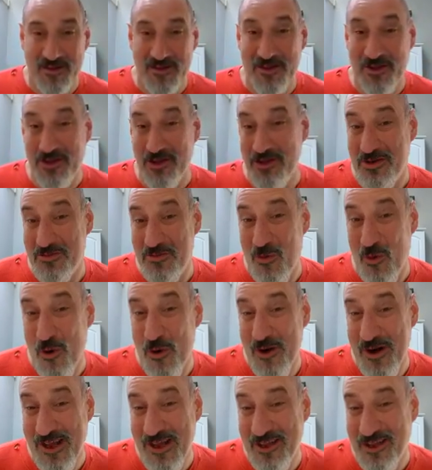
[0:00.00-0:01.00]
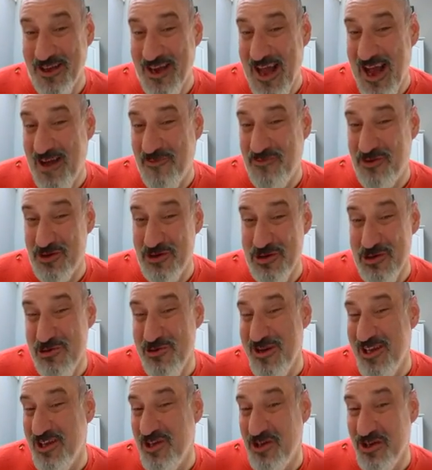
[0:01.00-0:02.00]
Good morning, good
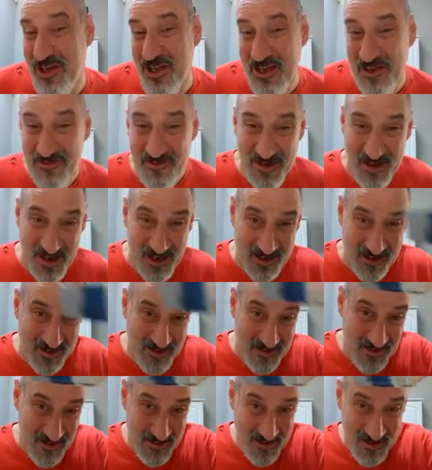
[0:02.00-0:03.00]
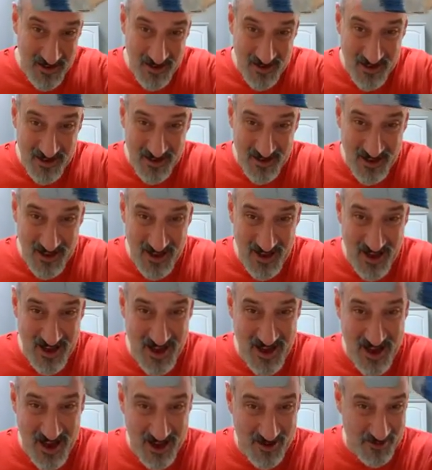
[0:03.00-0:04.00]
afternoon, and good evening.
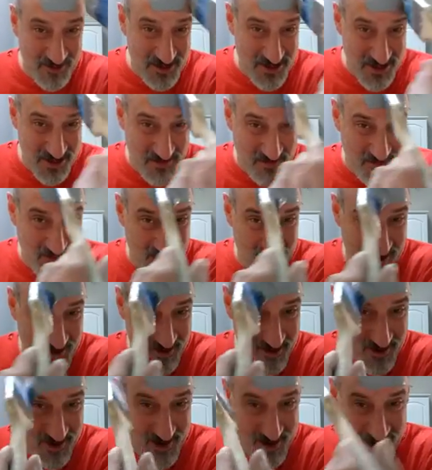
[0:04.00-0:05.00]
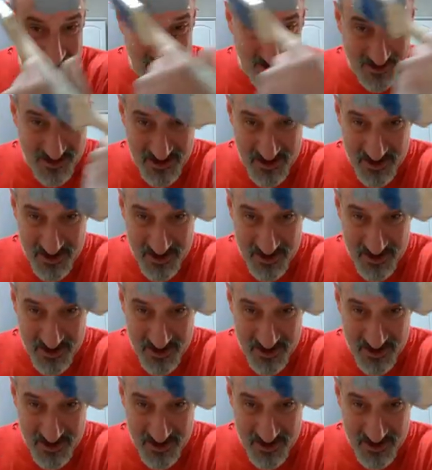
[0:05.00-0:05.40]
Yeah, we just paid our head as